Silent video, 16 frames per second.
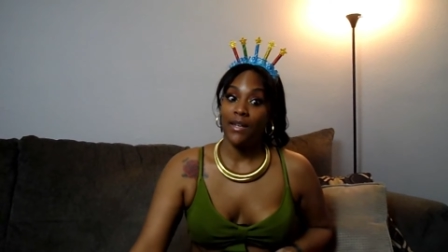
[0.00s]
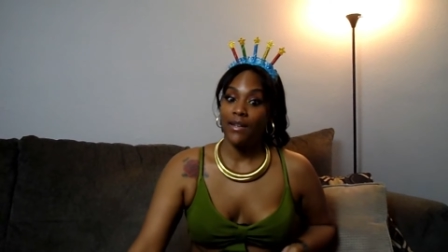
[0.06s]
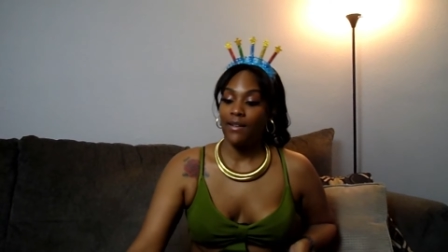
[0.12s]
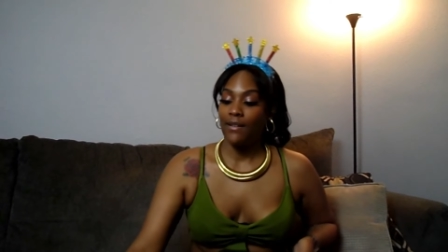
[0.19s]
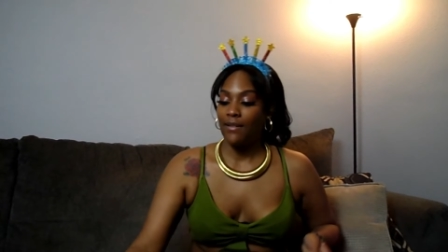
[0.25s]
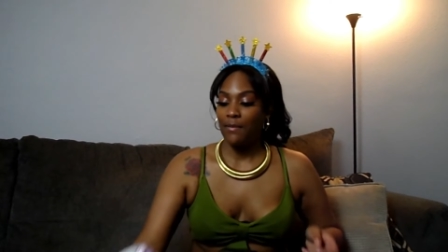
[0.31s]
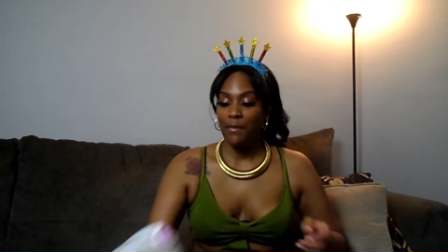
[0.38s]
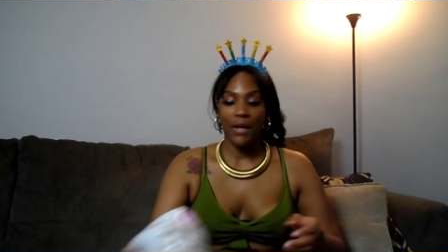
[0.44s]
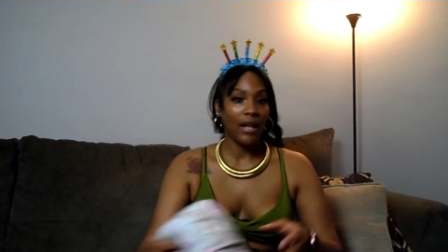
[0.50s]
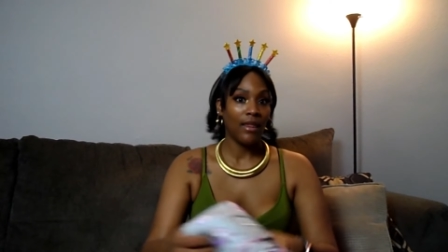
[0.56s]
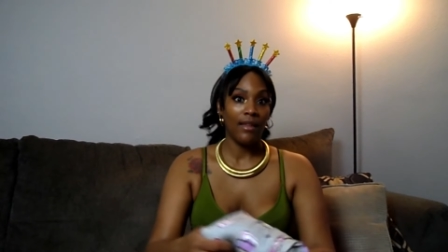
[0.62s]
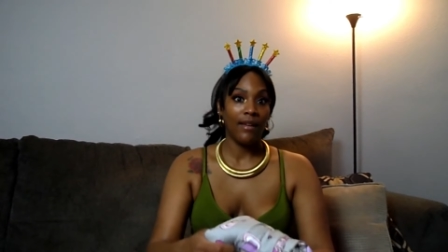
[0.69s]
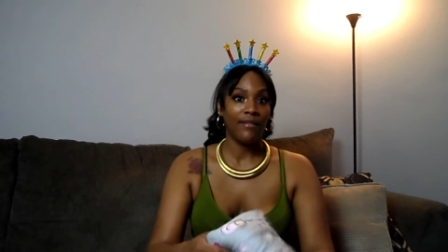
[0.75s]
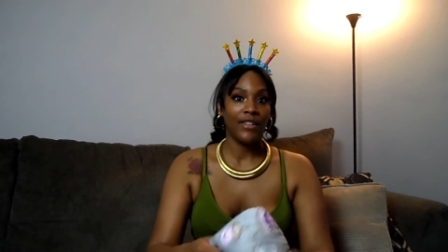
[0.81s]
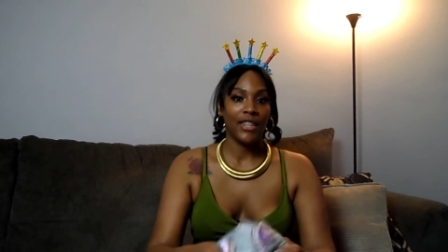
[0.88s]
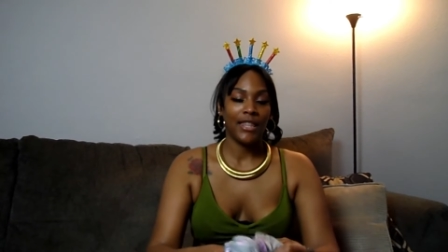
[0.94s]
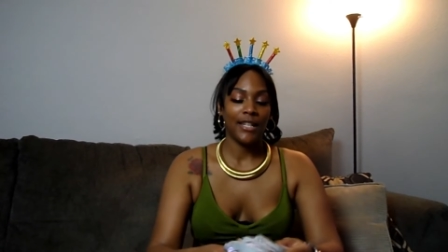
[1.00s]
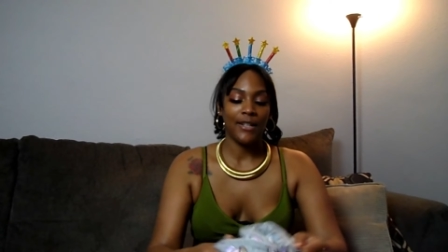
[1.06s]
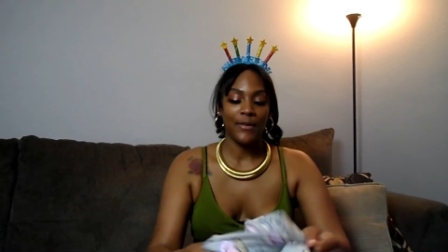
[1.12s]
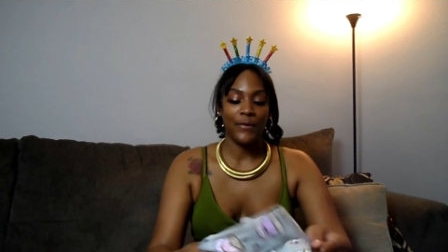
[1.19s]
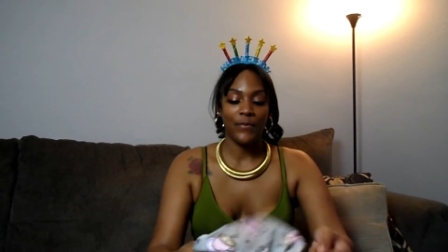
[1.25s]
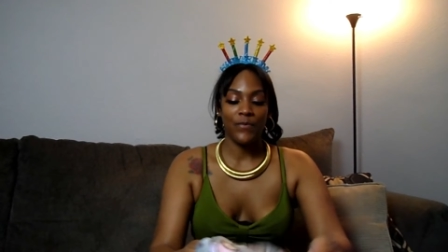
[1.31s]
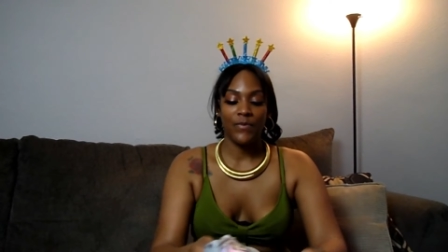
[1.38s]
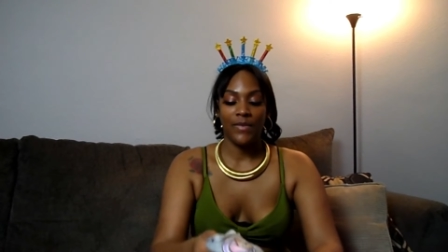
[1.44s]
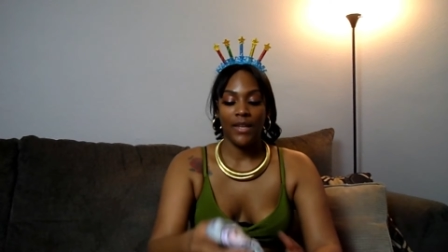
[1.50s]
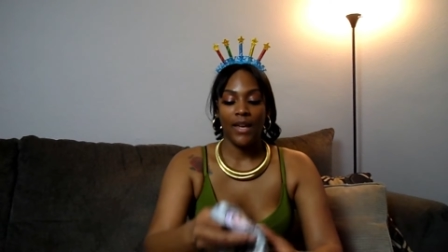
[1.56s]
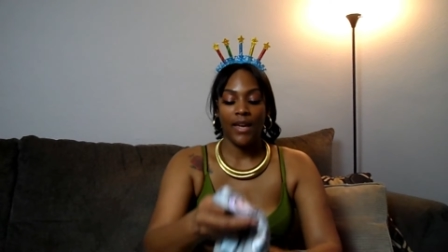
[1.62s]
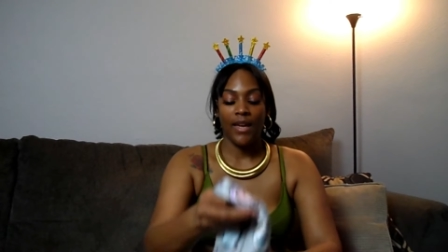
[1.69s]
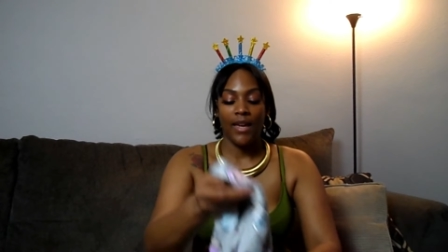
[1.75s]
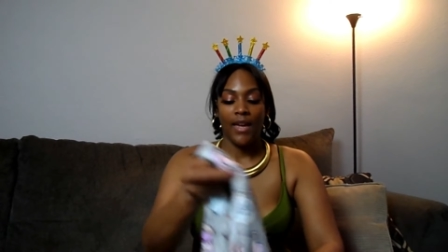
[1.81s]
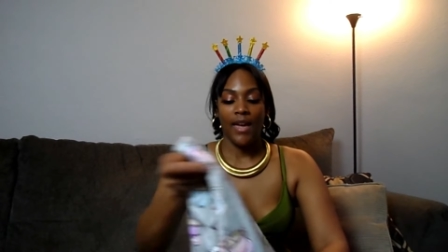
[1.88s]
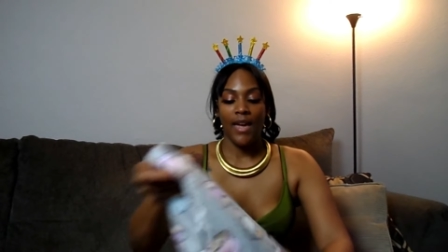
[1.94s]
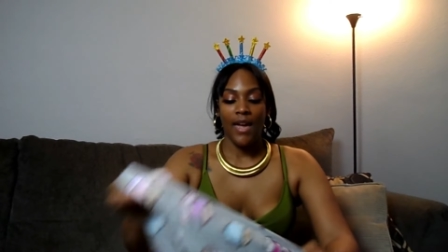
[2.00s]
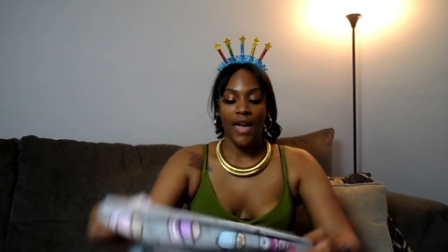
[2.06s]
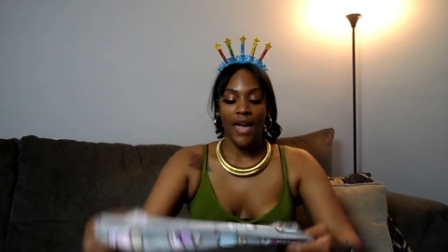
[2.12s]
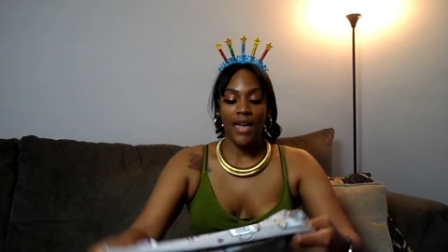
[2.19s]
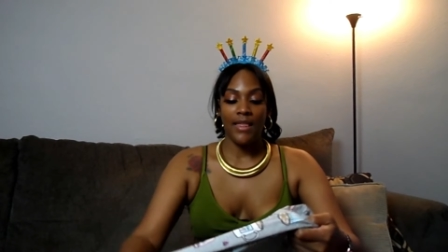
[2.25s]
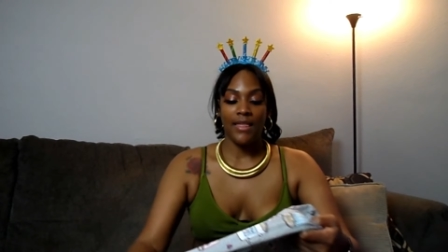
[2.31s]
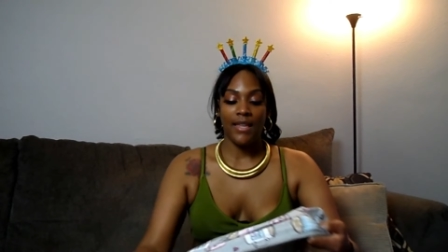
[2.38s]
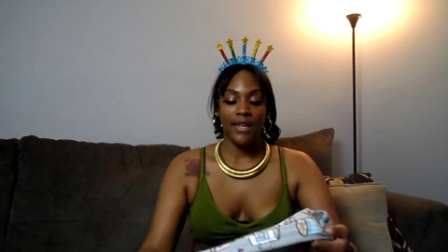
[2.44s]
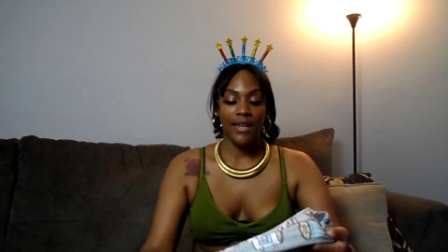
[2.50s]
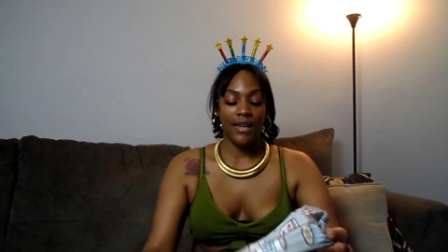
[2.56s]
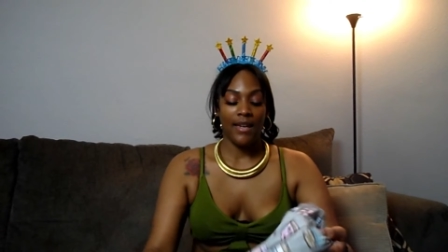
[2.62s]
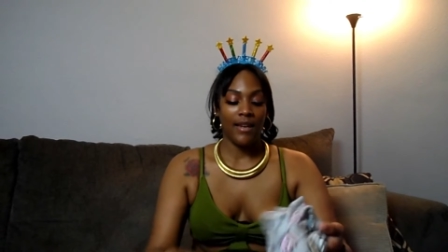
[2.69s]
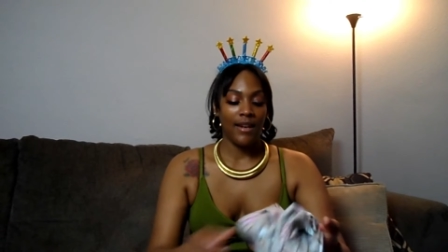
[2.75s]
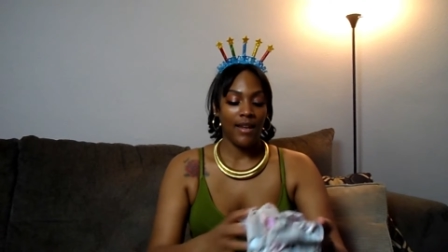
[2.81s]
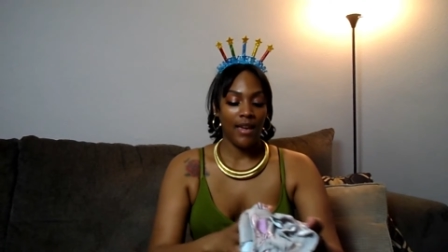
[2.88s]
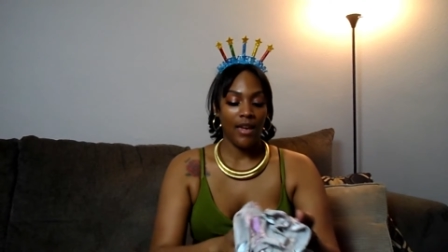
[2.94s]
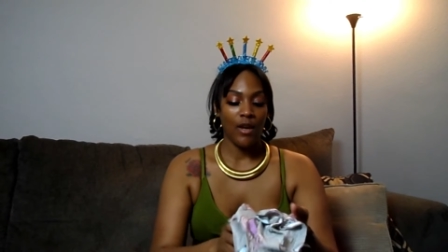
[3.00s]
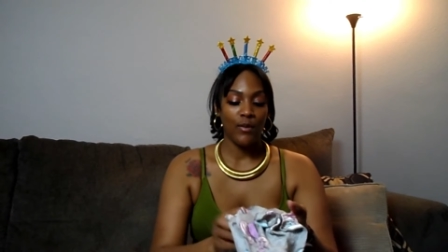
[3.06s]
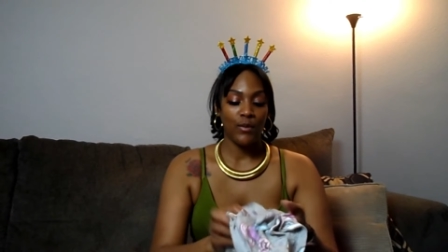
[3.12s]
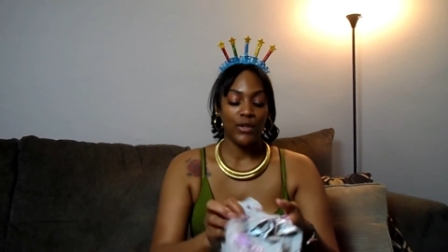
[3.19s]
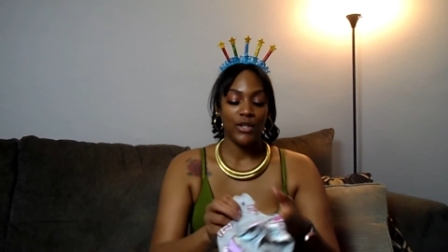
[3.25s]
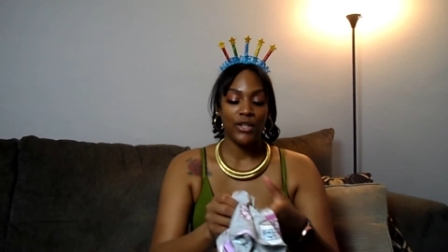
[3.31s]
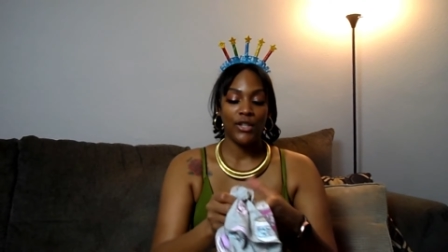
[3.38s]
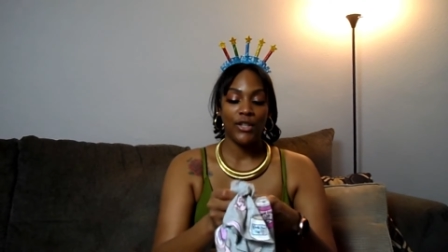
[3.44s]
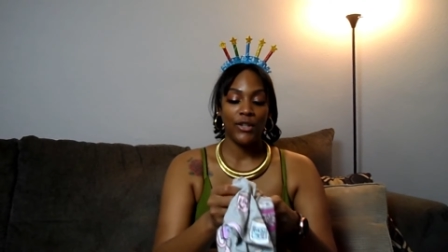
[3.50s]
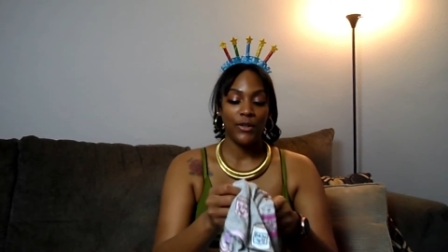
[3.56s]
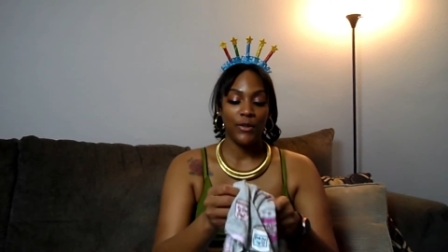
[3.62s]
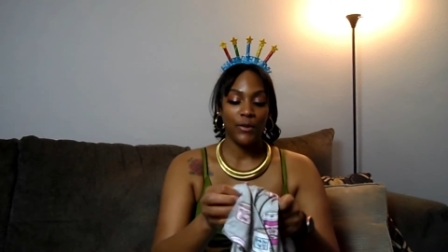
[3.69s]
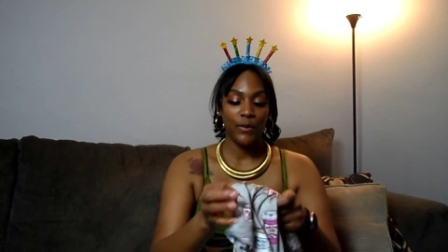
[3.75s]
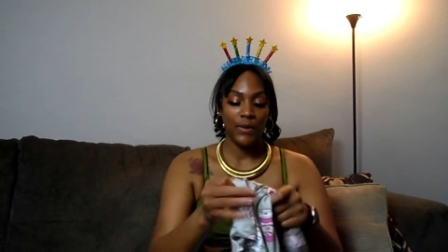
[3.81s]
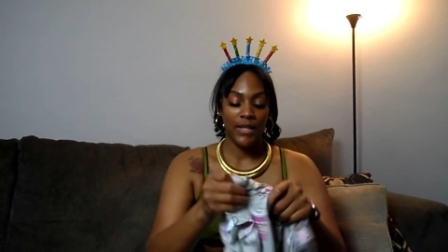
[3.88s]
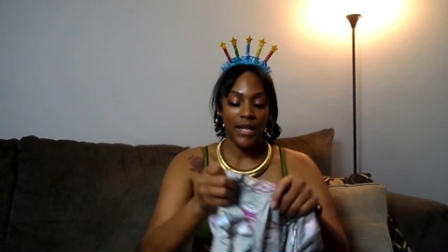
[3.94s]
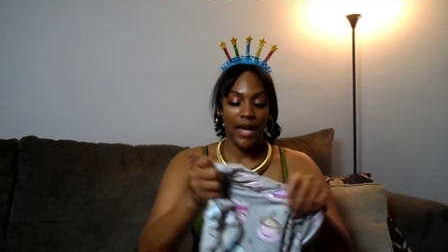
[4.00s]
me. But I love it, though. And then it was cute.